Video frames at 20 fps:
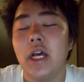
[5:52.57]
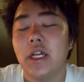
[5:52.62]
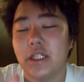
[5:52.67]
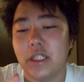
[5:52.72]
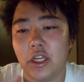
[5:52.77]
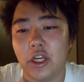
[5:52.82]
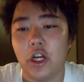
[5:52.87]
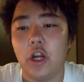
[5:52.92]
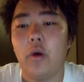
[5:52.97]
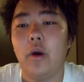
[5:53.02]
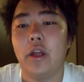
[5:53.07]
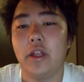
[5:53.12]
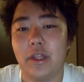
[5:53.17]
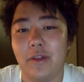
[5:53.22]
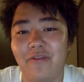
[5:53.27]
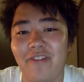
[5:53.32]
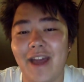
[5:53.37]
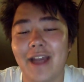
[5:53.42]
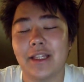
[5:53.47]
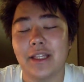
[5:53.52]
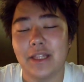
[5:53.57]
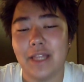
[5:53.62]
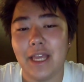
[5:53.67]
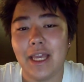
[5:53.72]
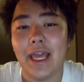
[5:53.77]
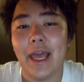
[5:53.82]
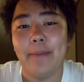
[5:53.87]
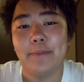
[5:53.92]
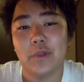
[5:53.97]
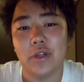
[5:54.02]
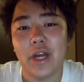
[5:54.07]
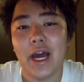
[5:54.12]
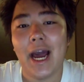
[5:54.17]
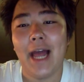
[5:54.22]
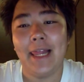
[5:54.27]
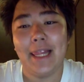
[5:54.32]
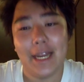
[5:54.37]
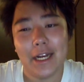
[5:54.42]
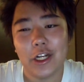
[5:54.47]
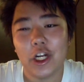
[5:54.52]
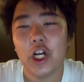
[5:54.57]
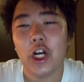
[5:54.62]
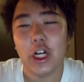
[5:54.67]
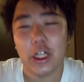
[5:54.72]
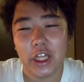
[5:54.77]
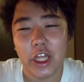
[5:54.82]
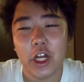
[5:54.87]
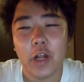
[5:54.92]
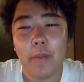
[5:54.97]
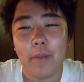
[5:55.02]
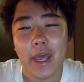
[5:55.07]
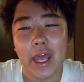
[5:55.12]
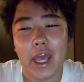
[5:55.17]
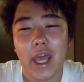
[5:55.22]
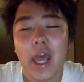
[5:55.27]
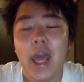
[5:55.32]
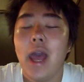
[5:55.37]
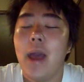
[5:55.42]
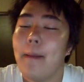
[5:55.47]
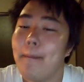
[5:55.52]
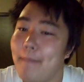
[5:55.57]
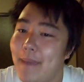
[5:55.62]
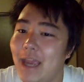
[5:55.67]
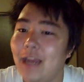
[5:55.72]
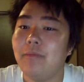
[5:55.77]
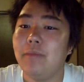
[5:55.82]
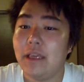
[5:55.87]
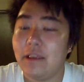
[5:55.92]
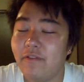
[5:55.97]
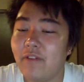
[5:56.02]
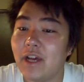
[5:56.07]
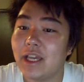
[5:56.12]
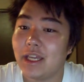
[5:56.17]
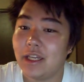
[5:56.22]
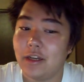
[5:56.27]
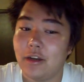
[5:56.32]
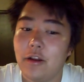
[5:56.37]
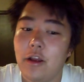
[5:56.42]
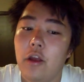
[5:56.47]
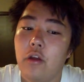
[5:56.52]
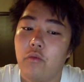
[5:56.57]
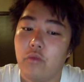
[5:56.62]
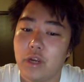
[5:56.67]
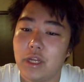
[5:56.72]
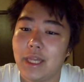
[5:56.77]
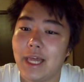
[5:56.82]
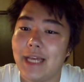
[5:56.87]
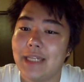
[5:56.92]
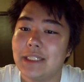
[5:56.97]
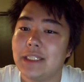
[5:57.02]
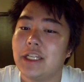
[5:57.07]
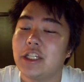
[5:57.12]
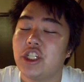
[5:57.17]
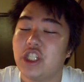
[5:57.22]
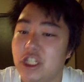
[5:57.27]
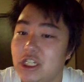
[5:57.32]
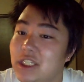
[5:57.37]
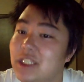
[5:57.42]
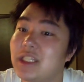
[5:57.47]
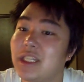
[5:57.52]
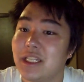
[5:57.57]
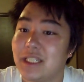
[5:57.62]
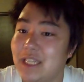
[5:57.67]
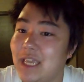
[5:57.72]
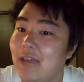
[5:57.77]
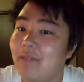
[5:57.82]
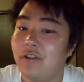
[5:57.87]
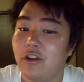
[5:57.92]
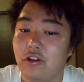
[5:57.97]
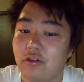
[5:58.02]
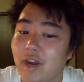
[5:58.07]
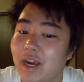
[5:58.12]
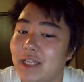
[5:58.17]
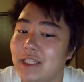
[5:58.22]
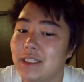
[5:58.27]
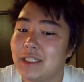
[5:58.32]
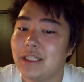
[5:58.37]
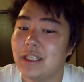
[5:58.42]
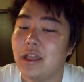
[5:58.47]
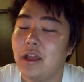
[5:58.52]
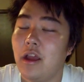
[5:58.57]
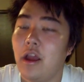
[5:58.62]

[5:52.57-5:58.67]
So you know what? The fact that they kept on highlighting her a little bit made me fucking realize that she's the saving grace.